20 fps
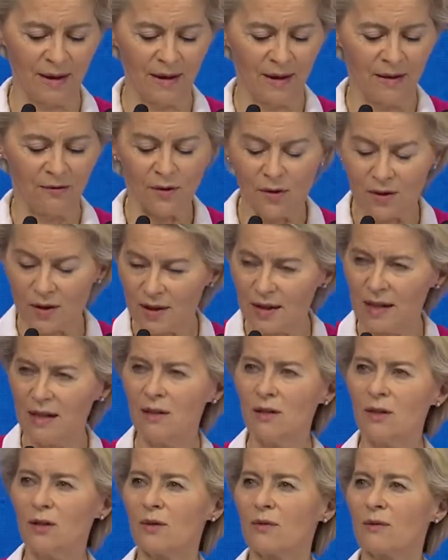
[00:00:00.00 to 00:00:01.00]
For
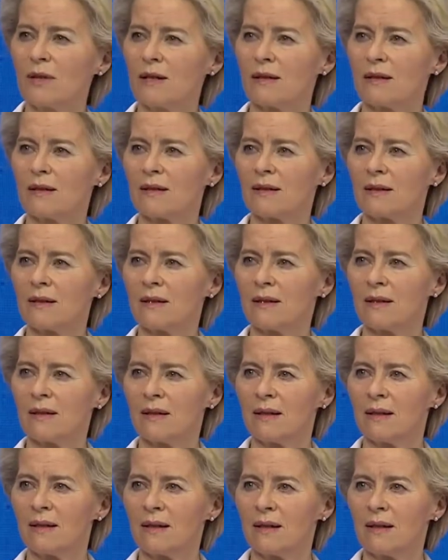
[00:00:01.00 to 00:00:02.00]
centuries,
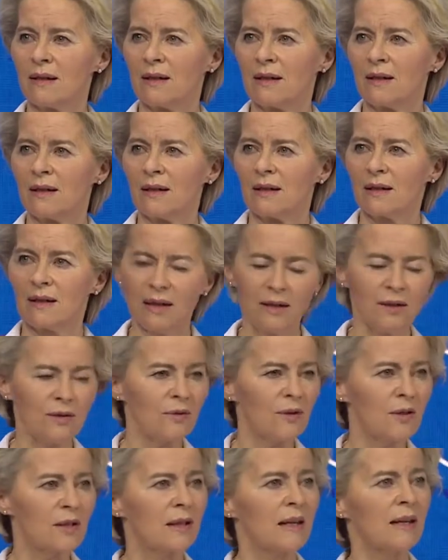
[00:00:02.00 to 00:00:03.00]

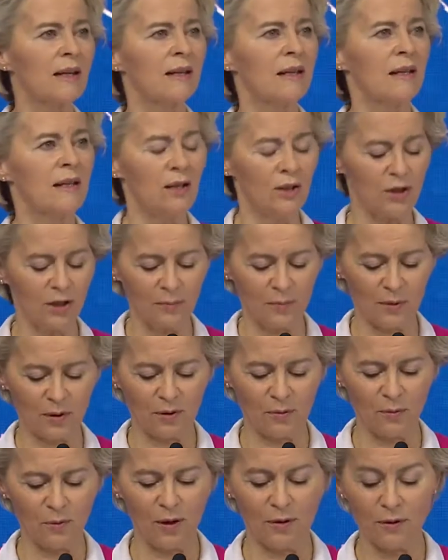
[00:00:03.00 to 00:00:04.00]
countries like
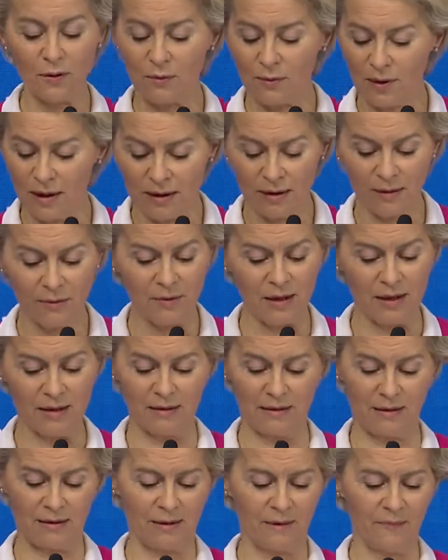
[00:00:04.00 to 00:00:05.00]
Egypt were the
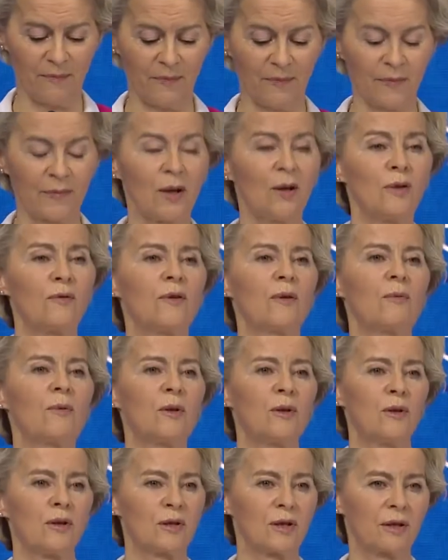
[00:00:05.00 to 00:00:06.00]
granaries of the
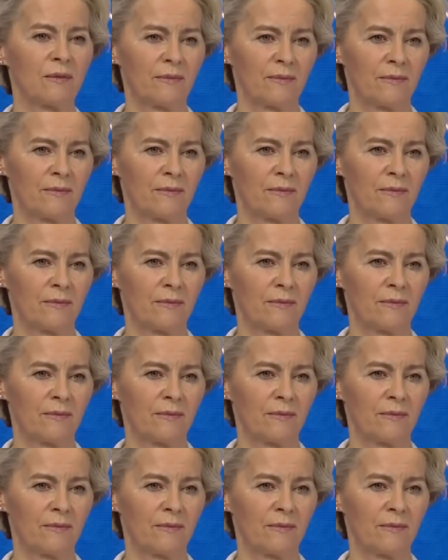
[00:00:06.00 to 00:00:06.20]
world.